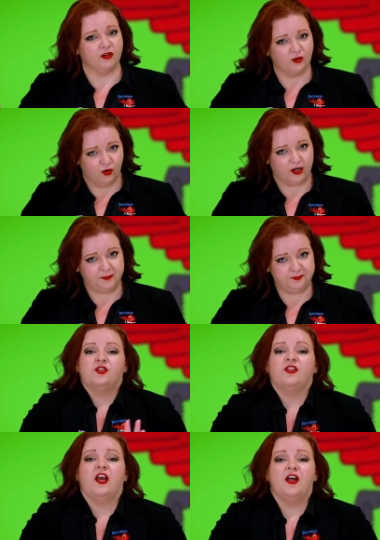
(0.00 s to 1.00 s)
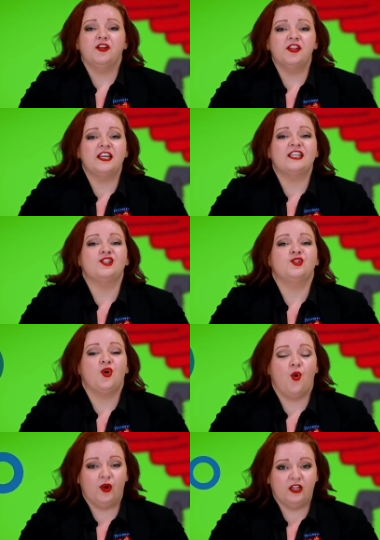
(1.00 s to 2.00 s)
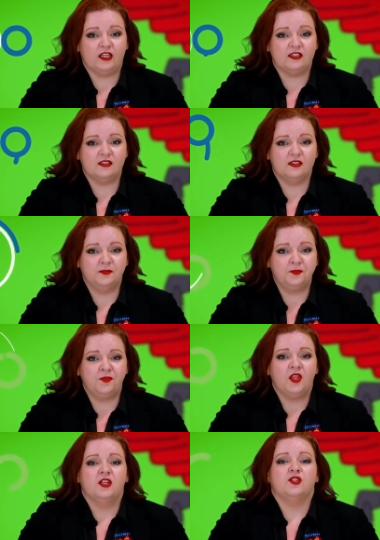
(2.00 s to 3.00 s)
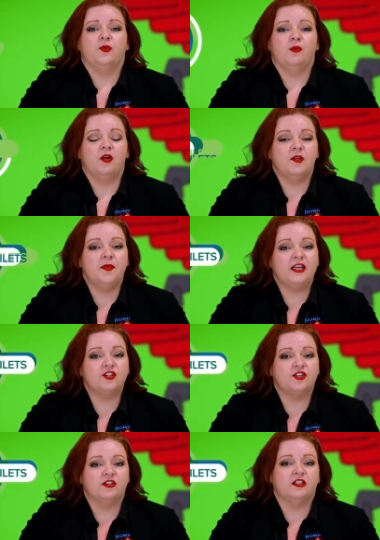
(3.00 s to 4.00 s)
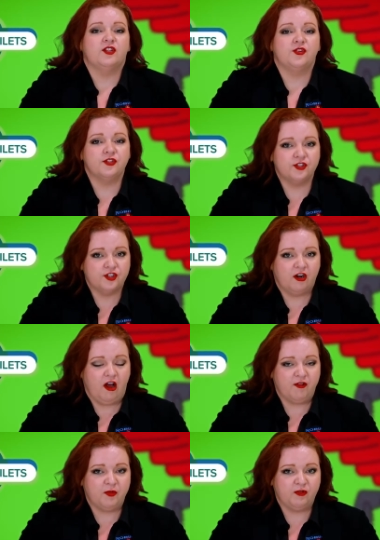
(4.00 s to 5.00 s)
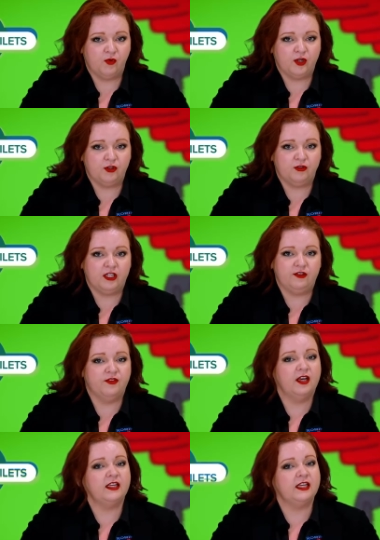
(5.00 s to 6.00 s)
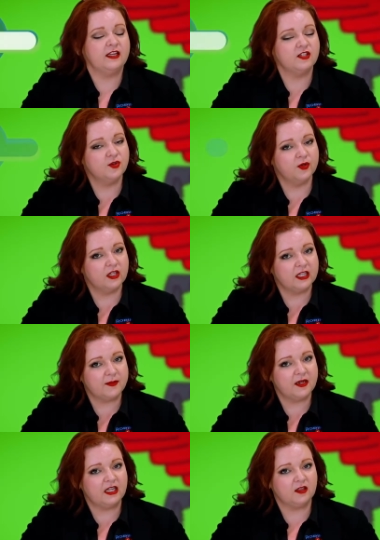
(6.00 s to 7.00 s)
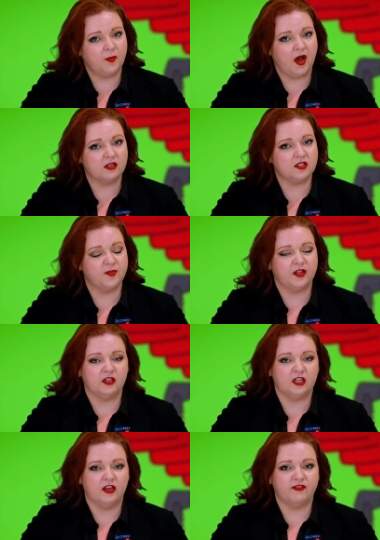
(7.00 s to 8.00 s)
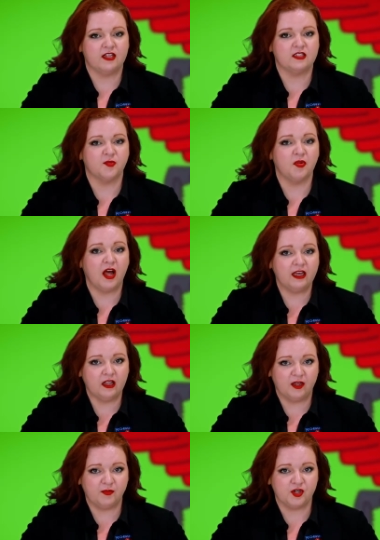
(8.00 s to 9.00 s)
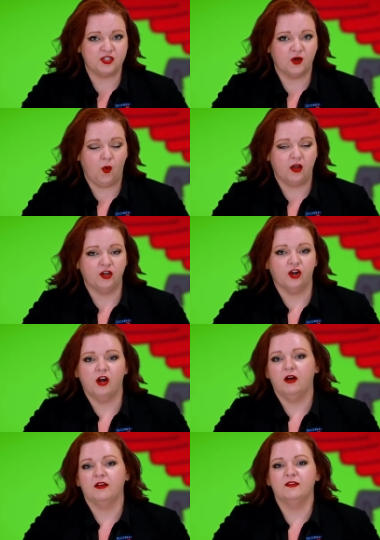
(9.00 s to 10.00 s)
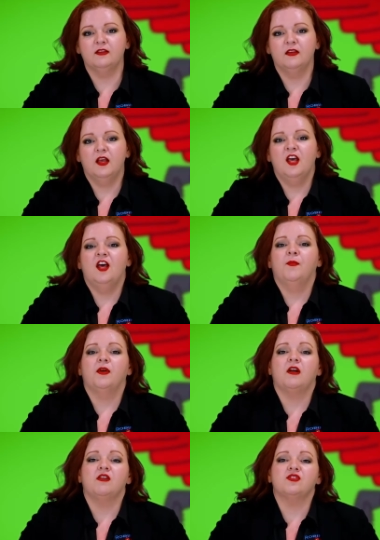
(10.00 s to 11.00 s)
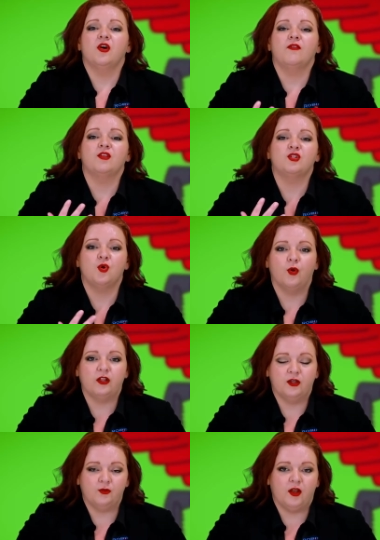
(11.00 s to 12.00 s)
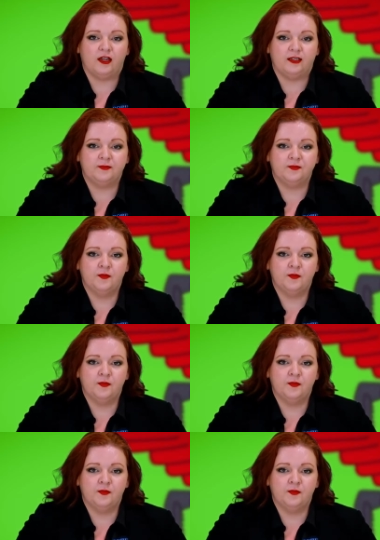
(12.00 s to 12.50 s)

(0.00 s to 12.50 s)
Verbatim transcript: front door. So the other thing is toilets. So we wanna make sure that those are shut off before you leave, again to eliminate the possibility of that supply line bursting while you're gone, but also of the toilet running.